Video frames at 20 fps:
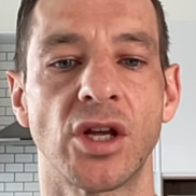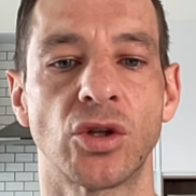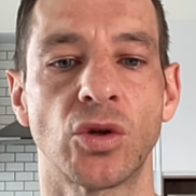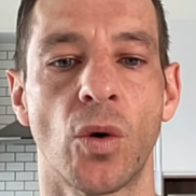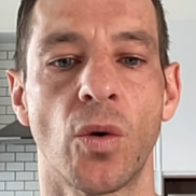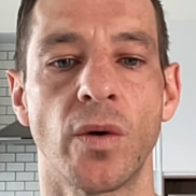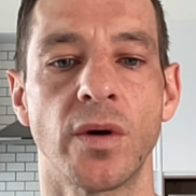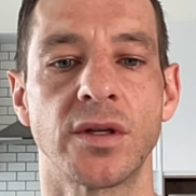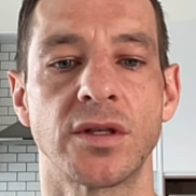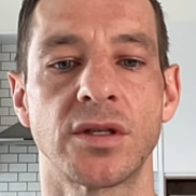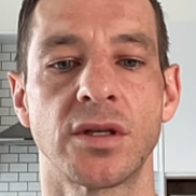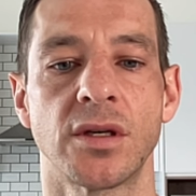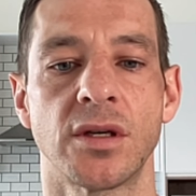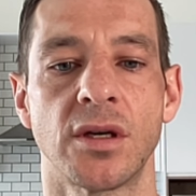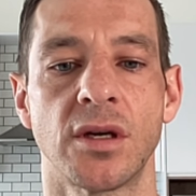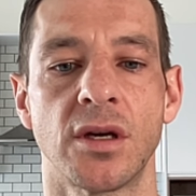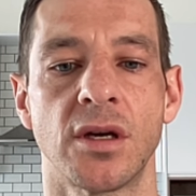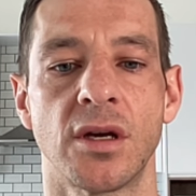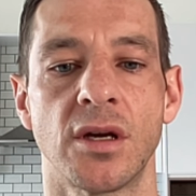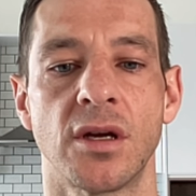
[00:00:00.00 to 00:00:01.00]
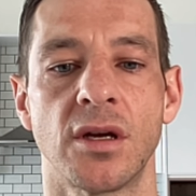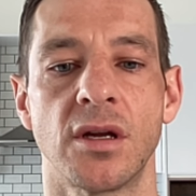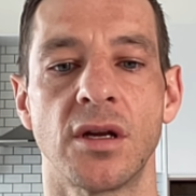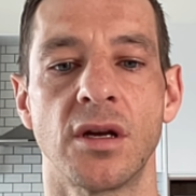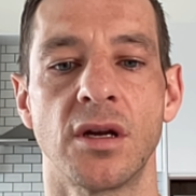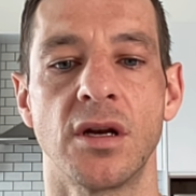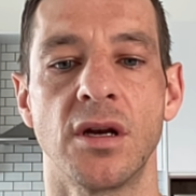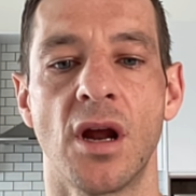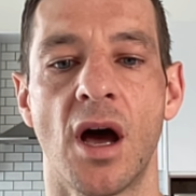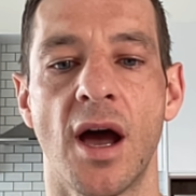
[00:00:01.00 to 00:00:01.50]
towards
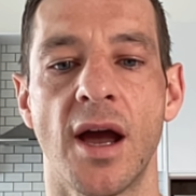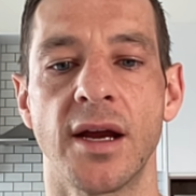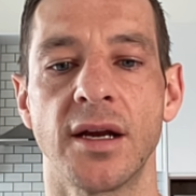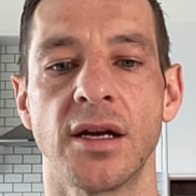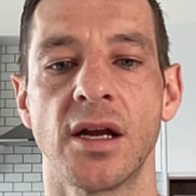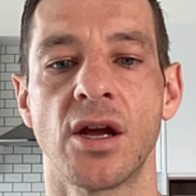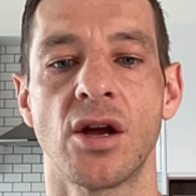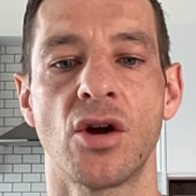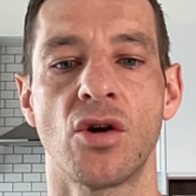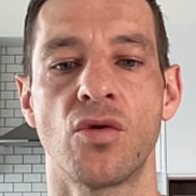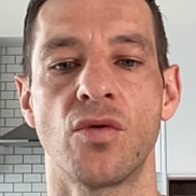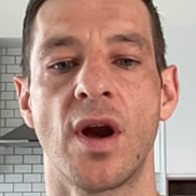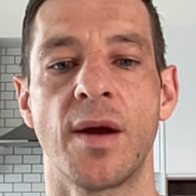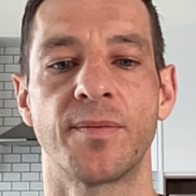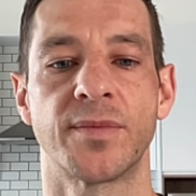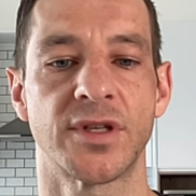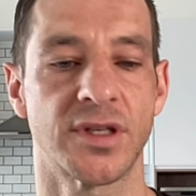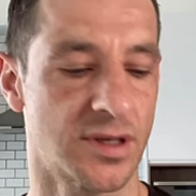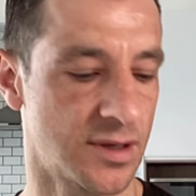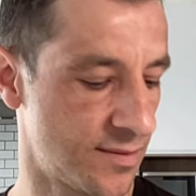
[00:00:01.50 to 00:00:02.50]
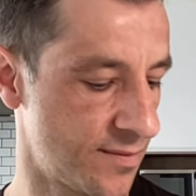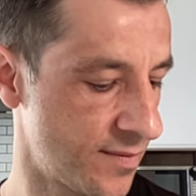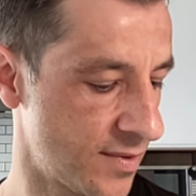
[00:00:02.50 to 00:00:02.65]
9 reps.